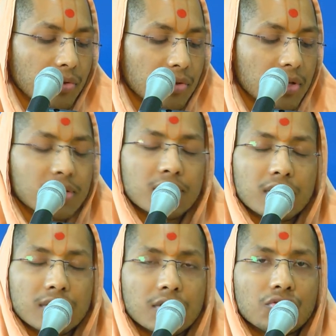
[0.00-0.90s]
This is
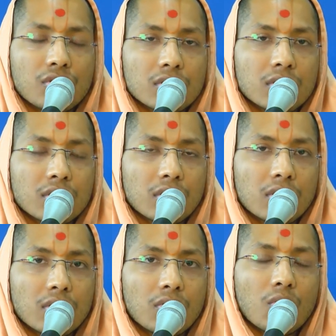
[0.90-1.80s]
the situation.
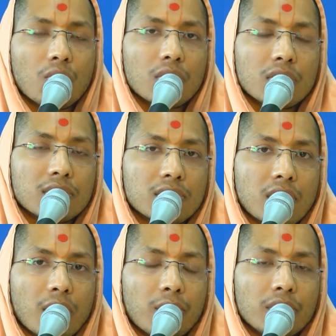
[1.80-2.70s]
No one is
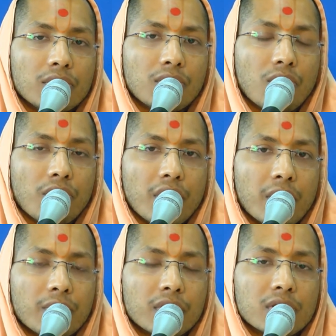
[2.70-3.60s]
able to go there
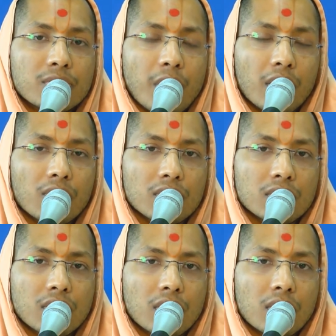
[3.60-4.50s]
with these mangoes,
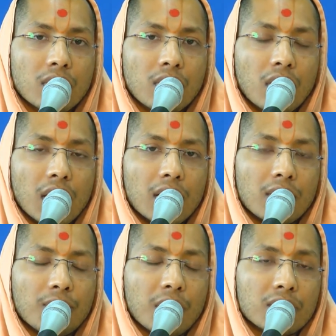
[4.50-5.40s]

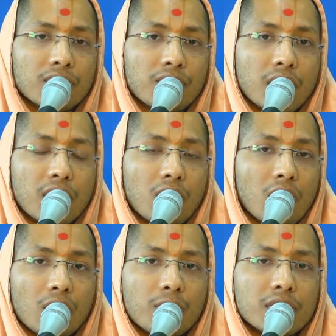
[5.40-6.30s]
and because we are
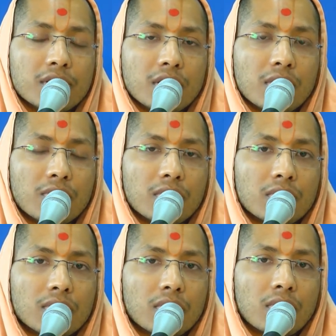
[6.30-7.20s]
all busy in
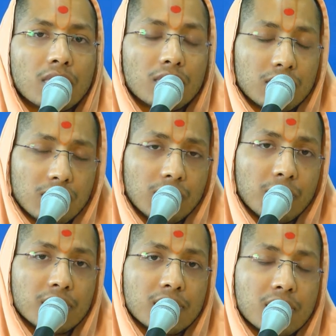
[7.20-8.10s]
our
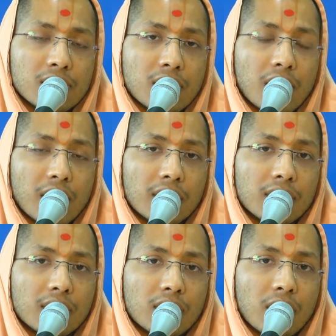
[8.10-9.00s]
business
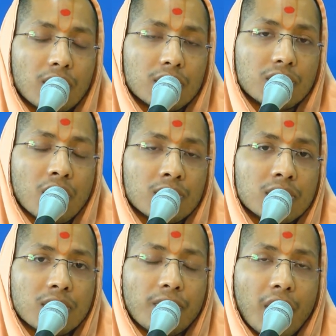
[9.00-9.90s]
and our jobs
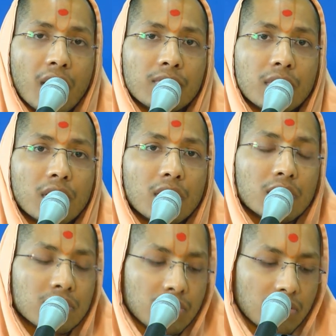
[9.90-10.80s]
in the farm,
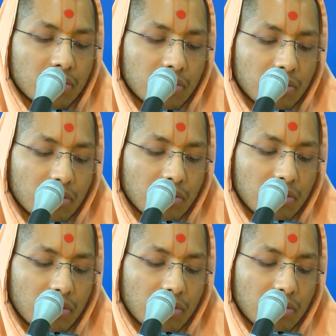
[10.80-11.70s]
so
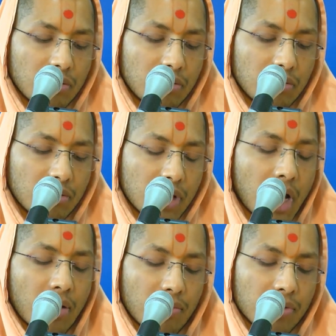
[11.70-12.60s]

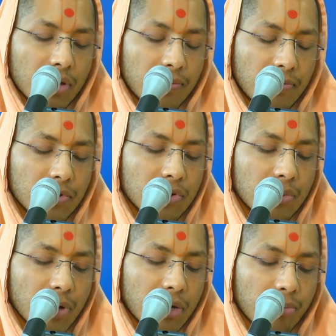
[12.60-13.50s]
now, if you
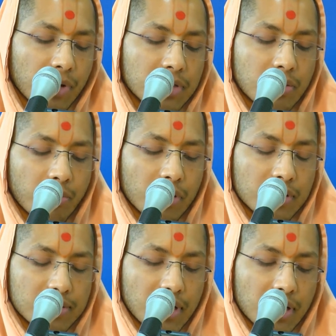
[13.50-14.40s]
become pleased upon
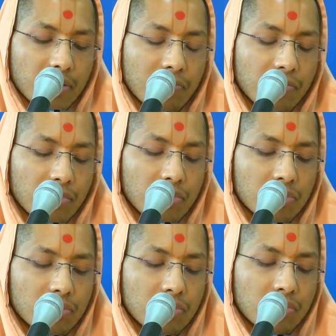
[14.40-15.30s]
us, and if
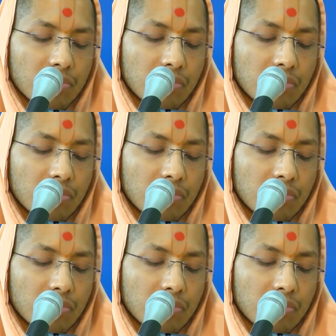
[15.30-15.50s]
you